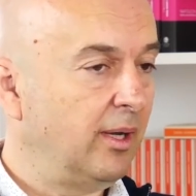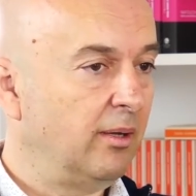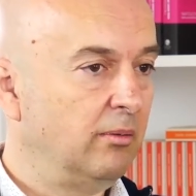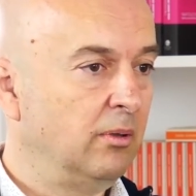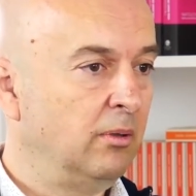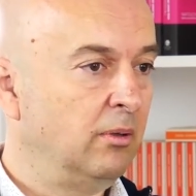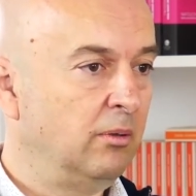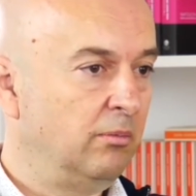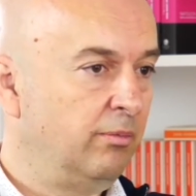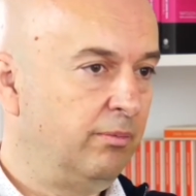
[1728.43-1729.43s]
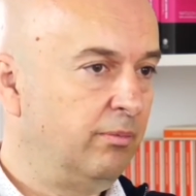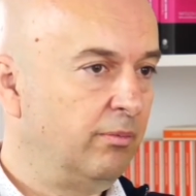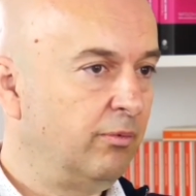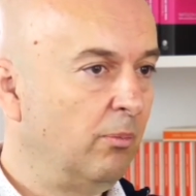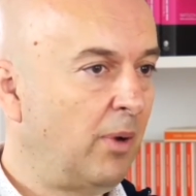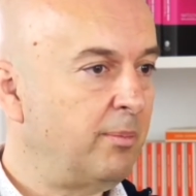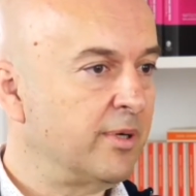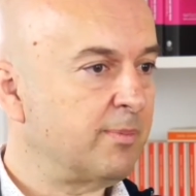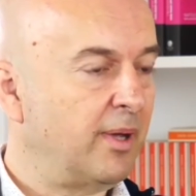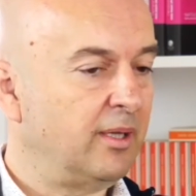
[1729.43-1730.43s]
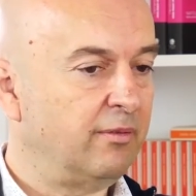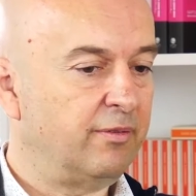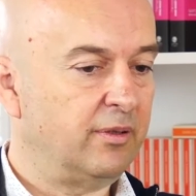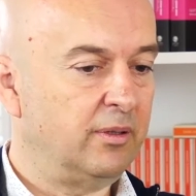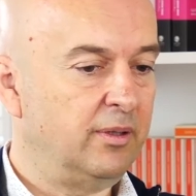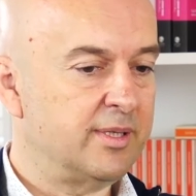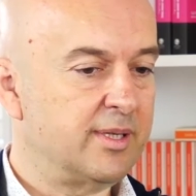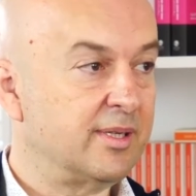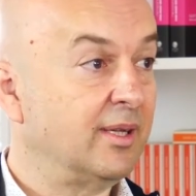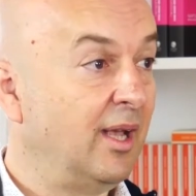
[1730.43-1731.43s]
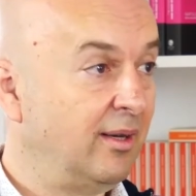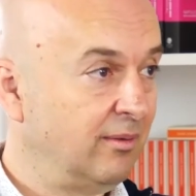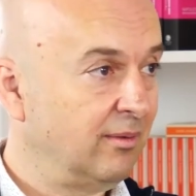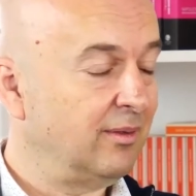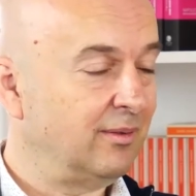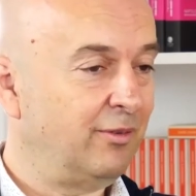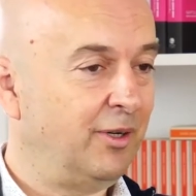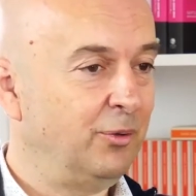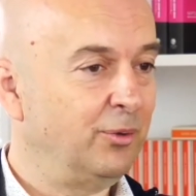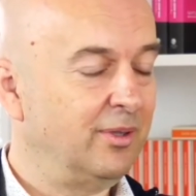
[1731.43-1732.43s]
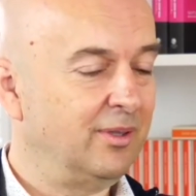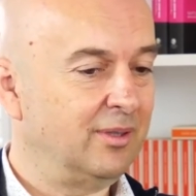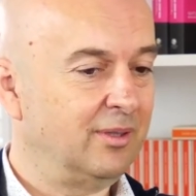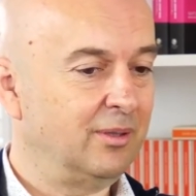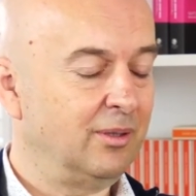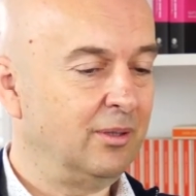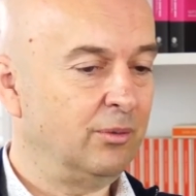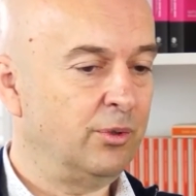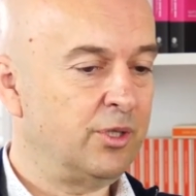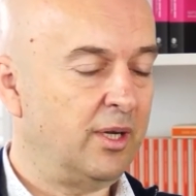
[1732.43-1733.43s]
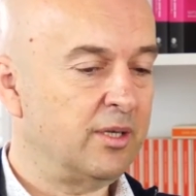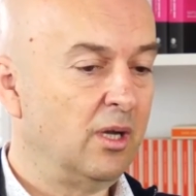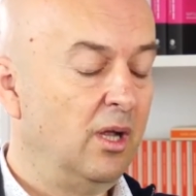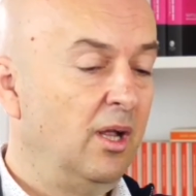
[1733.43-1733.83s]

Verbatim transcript: Yeah? Uh, from my perspective, uh, this is again a very good, uh, a good change.